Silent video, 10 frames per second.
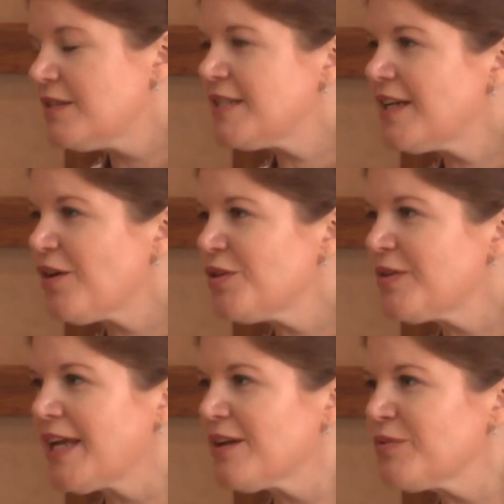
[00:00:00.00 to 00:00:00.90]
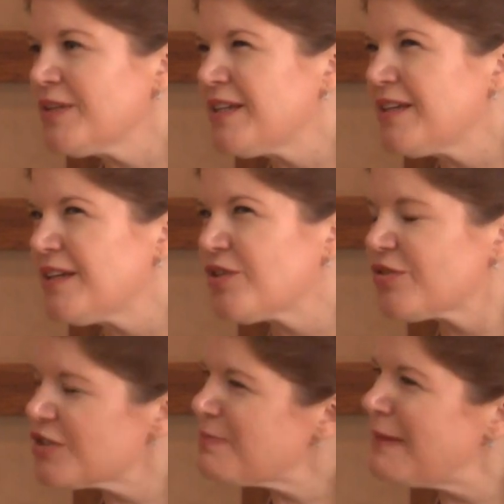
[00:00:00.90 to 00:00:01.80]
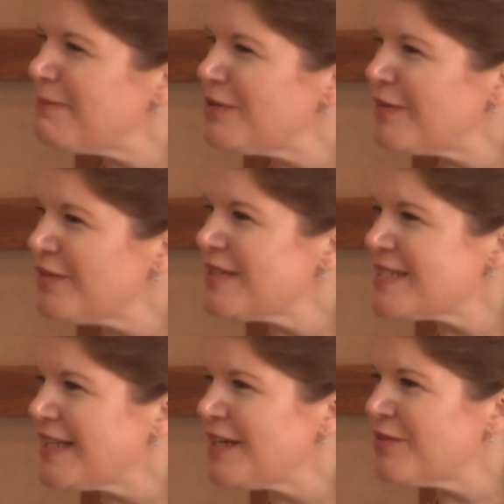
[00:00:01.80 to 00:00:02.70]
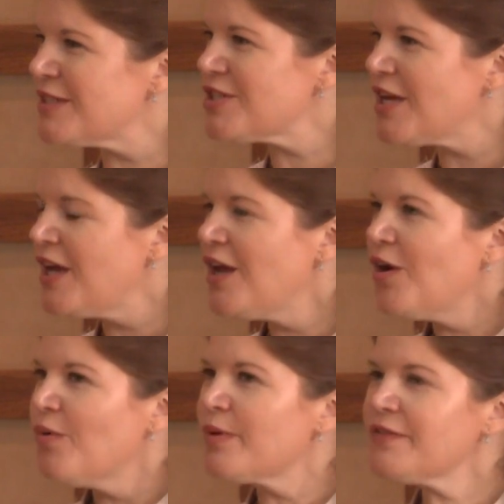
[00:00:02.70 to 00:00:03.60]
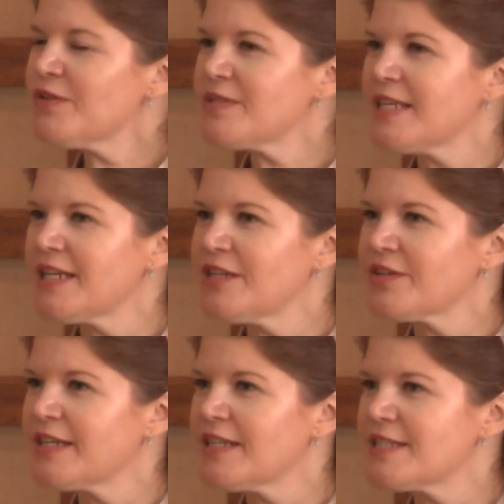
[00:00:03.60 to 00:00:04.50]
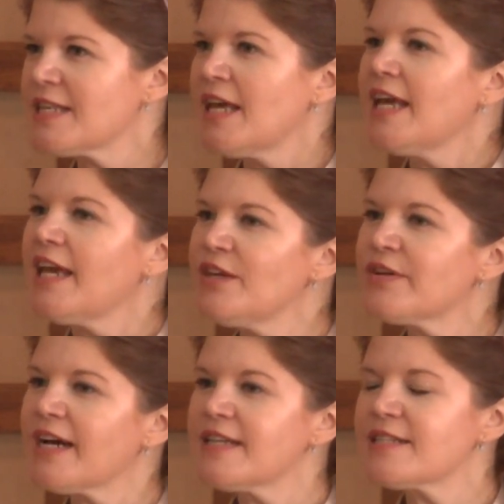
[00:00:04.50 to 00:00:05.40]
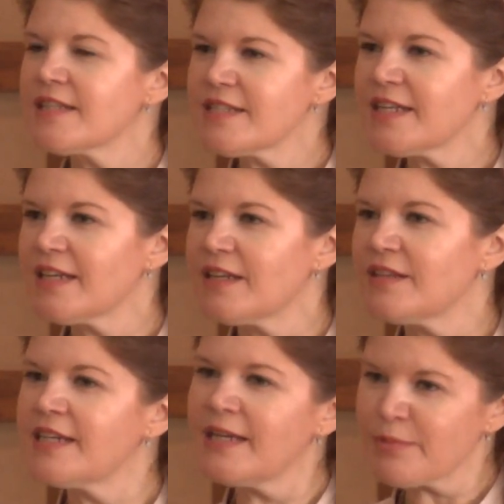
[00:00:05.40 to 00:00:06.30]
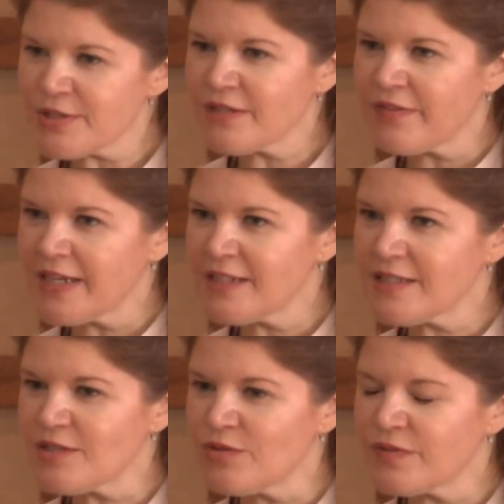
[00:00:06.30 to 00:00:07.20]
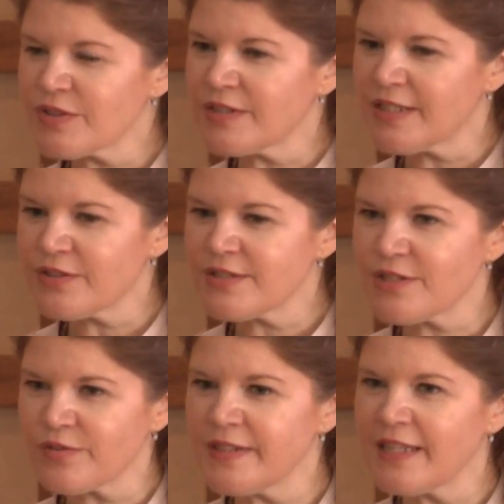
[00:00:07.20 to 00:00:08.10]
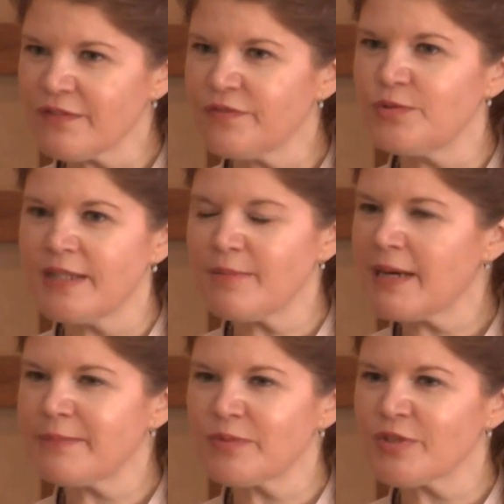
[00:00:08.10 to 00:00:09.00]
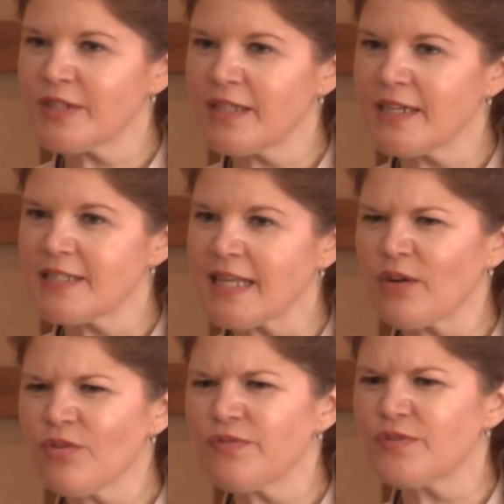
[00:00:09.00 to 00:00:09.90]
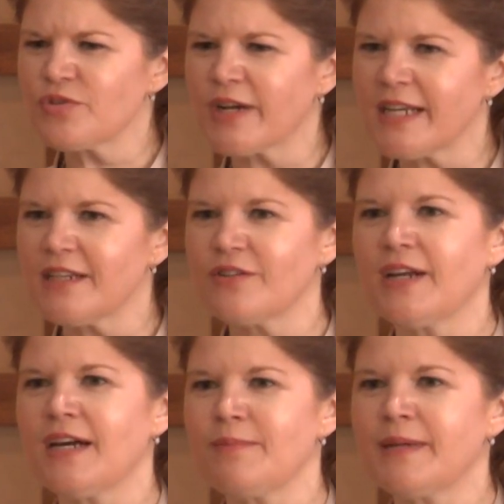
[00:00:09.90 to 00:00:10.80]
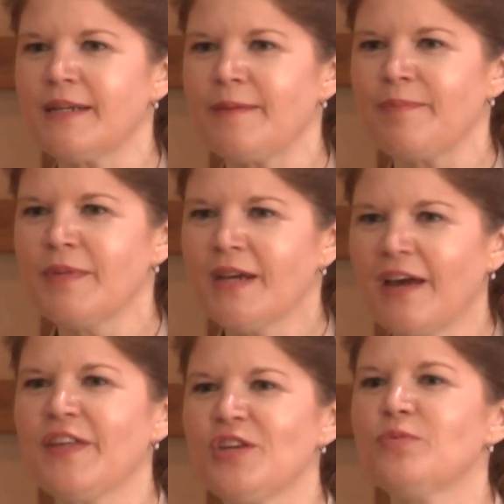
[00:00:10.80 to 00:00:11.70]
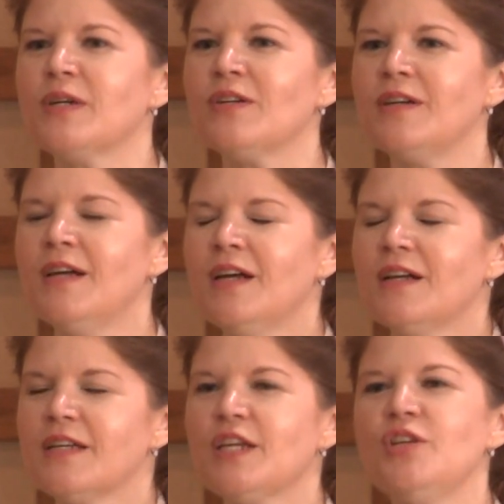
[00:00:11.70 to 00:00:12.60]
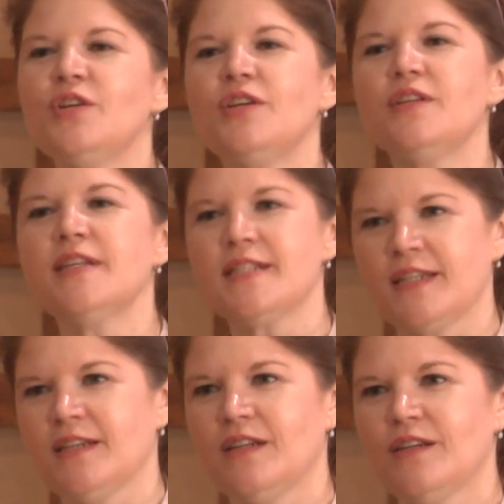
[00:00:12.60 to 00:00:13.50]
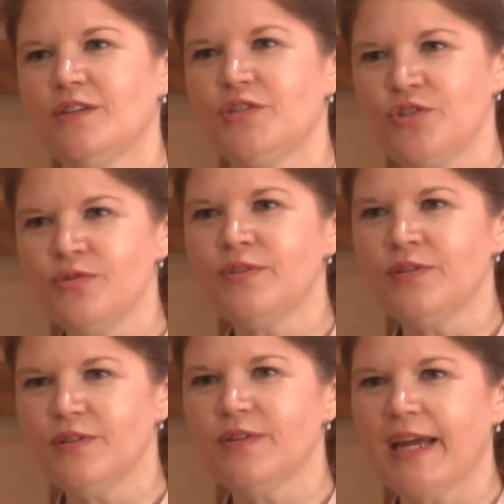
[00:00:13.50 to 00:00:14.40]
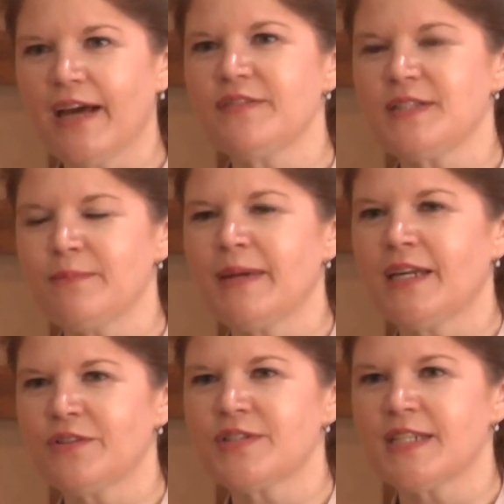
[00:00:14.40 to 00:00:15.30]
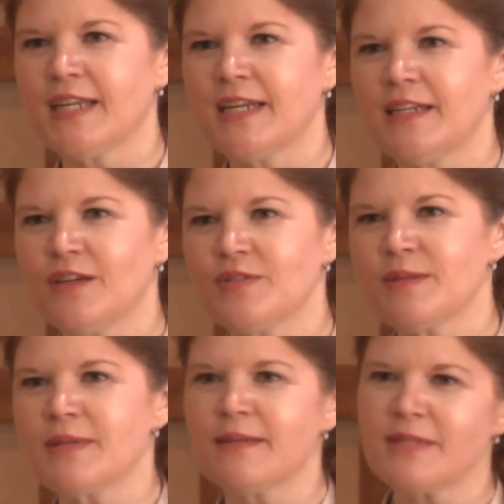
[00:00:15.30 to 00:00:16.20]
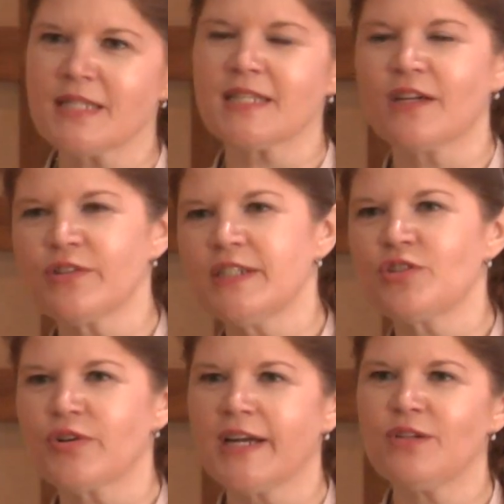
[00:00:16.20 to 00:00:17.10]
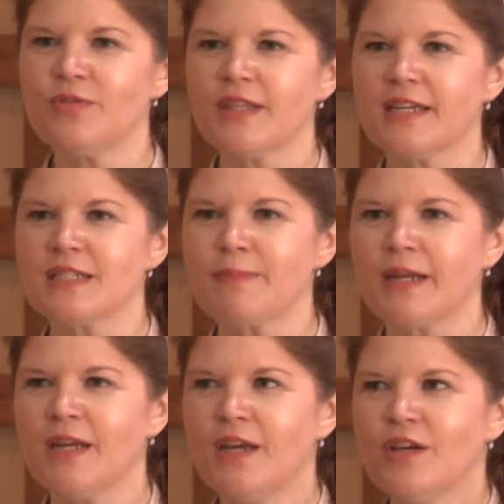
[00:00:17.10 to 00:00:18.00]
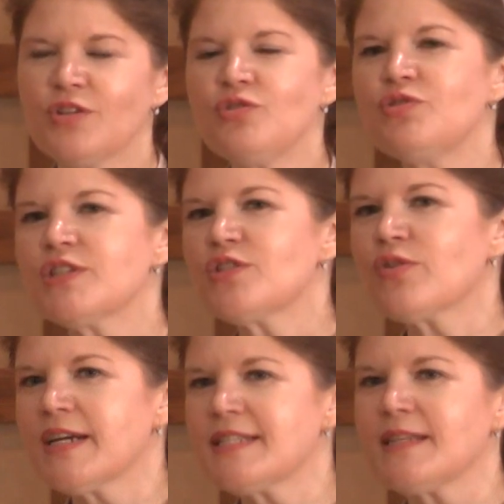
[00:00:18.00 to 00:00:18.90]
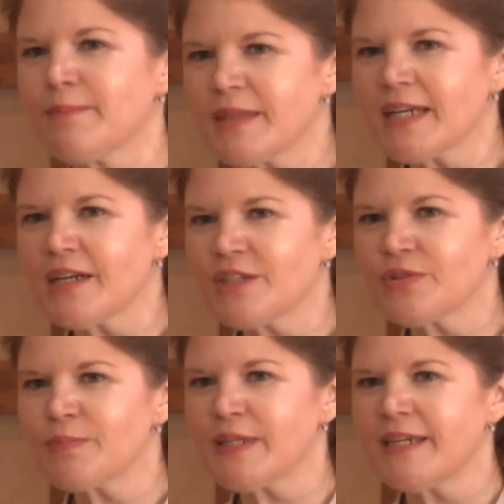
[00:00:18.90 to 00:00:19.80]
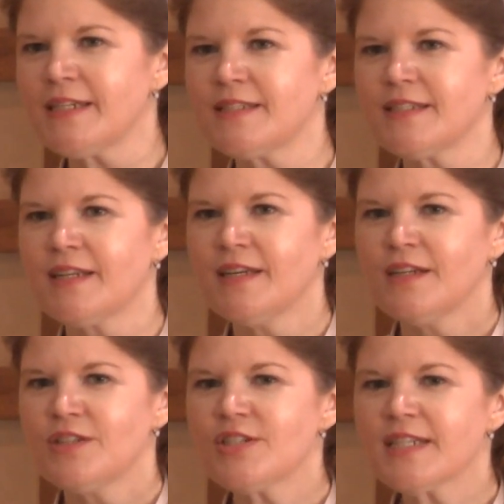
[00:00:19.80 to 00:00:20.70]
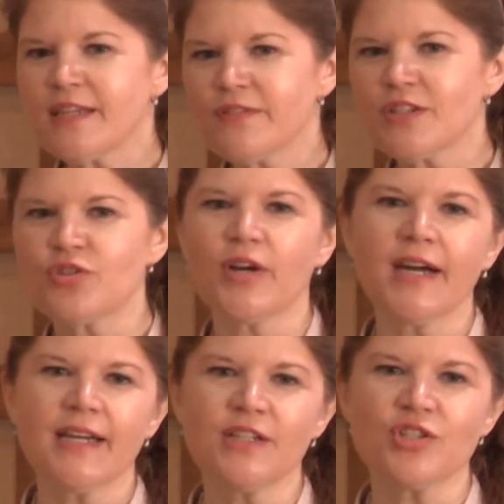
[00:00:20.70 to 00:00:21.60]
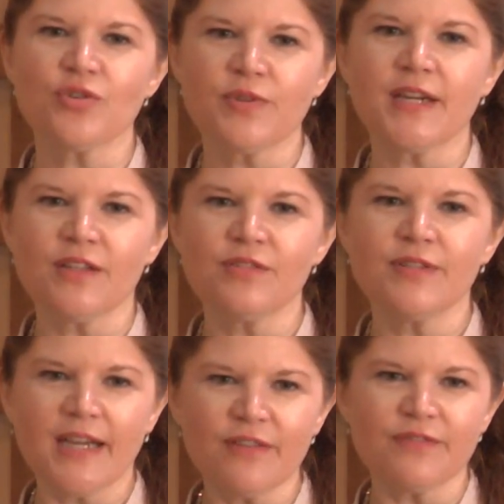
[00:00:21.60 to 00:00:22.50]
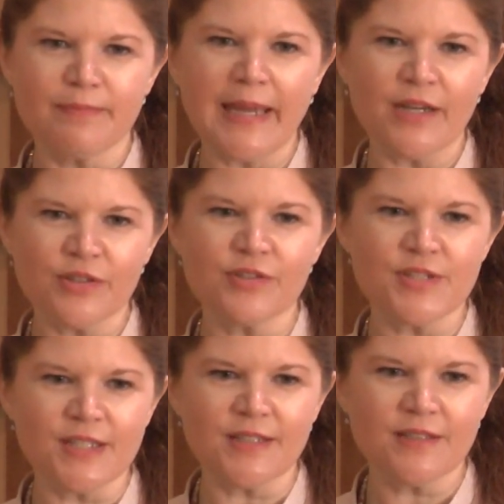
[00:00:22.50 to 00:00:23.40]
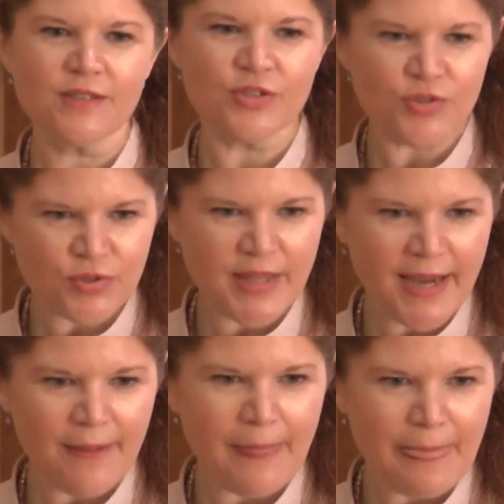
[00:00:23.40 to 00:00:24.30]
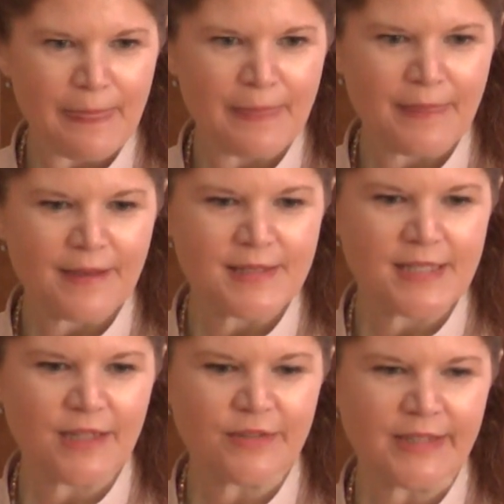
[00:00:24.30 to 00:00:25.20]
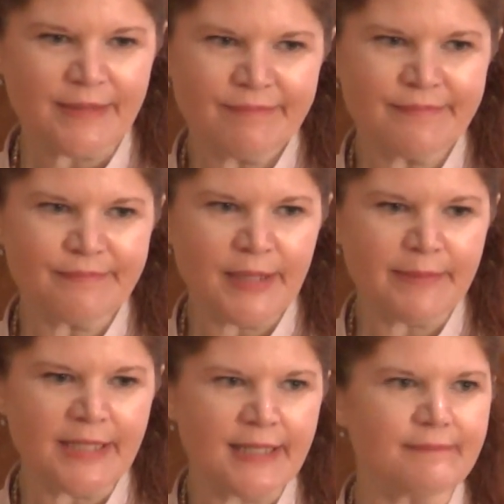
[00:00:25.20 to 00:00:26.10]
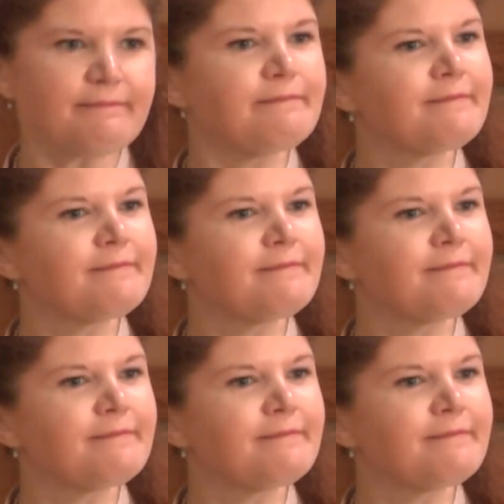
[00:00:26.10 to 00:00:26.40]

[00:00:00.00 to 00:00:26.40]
See how you can't really encourage people around this language? What if you say to your kids, hey you guys, listen, the neighbors invited us over and they're serving that food that mommy really likes. I don't know if you've tried it or not, but um, I think you will. Can you, listen, could you have some manners tonight? Now, sometimes it's scary to try new things, but could you just try something on your plate? Just to give it a try and show that you have manners, and could you do that? See how they're like, hmm, probably not.